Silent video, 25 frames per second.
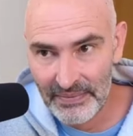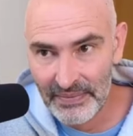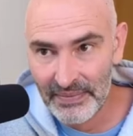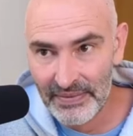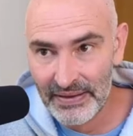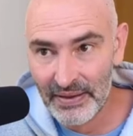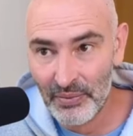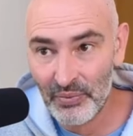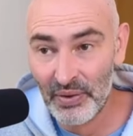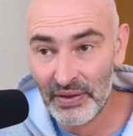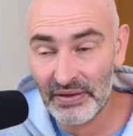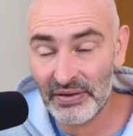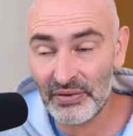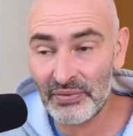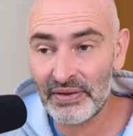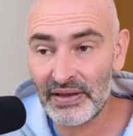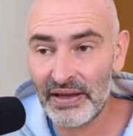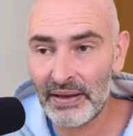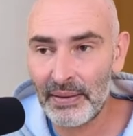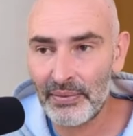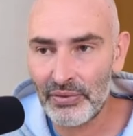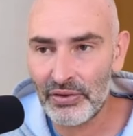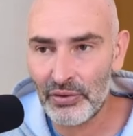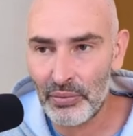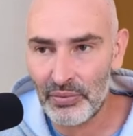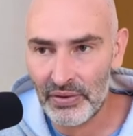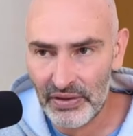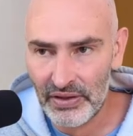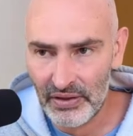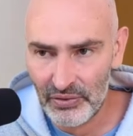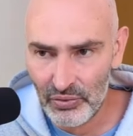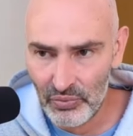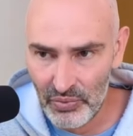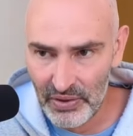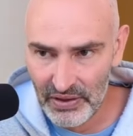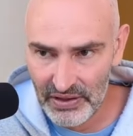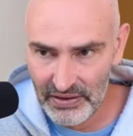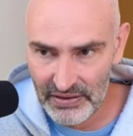they want to recapture with the
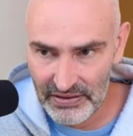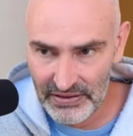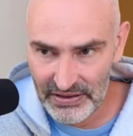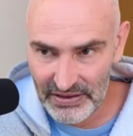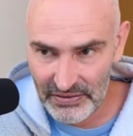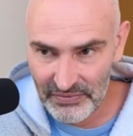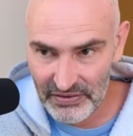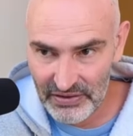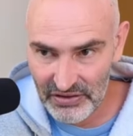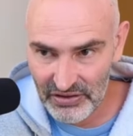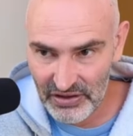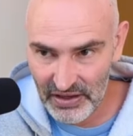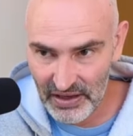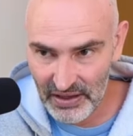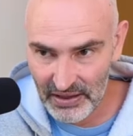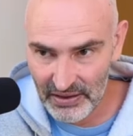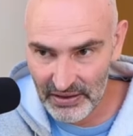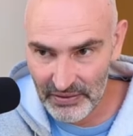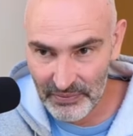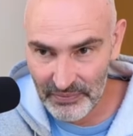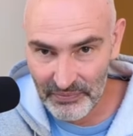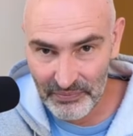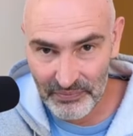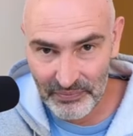queen, giving check.